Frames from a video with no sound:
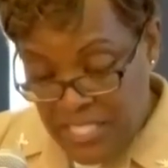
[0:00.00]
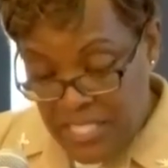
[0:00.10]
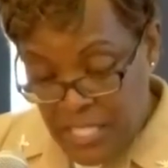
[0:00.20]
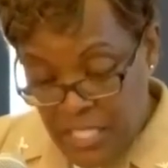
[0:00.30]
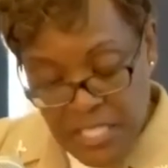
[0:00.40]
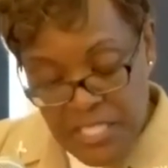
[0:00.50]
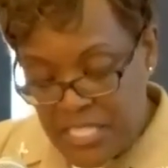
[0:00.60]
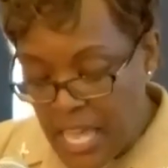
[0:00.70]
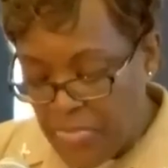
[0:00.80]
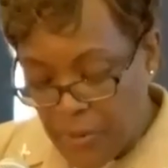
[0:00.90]
to
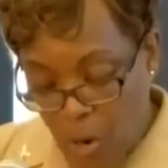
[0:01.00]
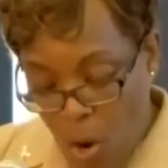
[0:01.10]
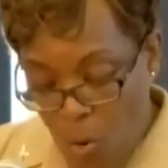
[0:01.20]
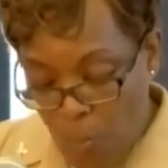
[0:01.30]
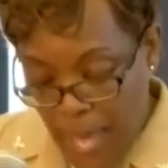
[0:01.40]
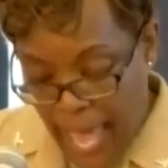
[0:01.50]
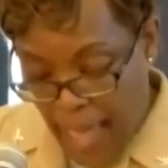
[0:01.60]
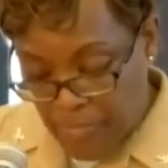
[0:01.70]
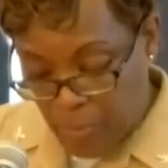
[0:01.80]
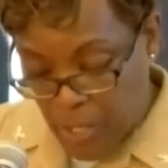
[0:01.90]
set their own
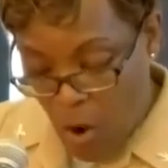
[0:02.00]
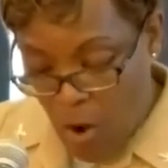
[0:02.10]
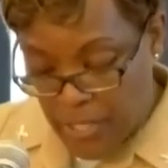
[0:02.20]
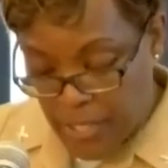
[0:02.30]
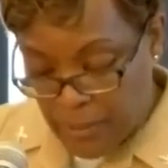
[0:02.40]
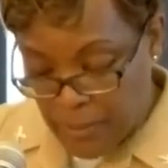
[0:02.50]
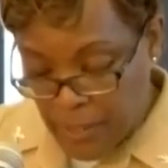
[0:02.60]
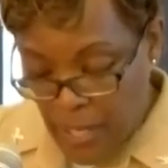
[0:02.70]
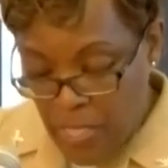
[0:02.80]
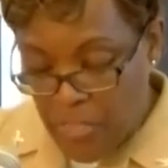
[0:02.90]
path regarding
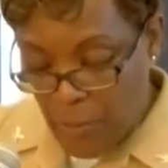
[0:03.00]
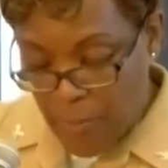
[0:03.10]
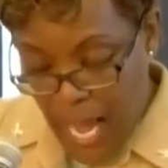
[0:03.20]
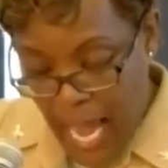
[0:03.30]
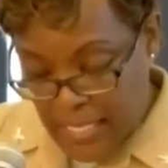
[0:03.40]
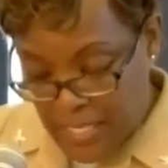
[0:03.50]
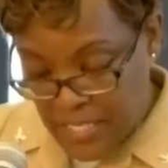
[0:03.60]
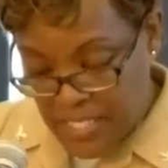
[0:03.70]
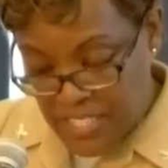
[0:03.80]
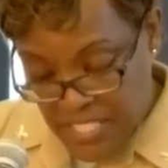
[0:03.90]
their
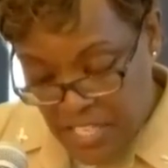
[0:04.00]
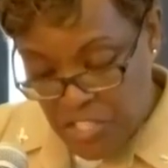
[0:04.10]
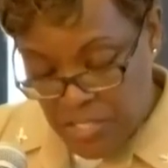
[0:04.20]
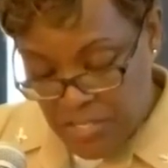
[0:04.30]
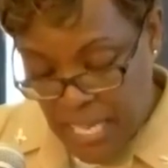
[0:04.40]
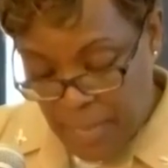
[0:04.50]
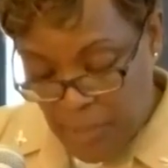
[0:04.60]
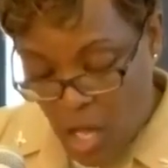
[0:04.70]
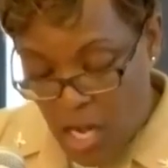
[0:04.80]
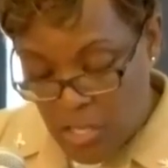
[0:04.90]
bodies, decisions that
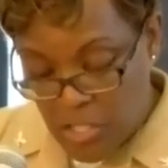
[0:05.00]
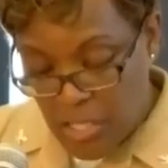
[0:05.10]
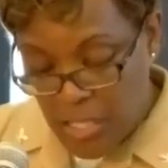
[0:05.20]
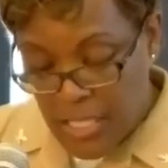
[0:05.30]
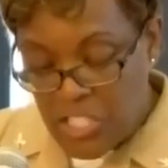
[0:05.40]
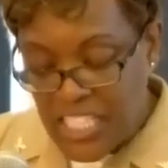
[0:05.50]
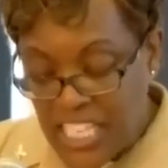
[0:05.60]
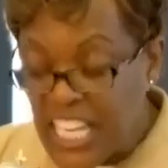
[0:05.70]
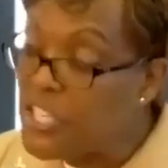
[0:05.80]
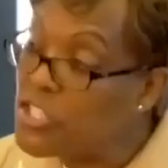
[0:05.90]
belong to
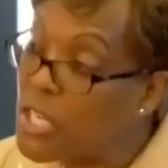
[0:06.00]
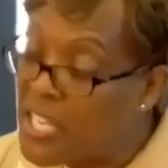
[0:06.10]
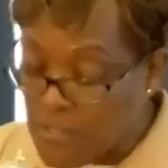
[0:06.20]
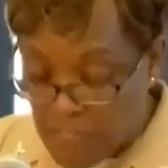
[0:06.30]
each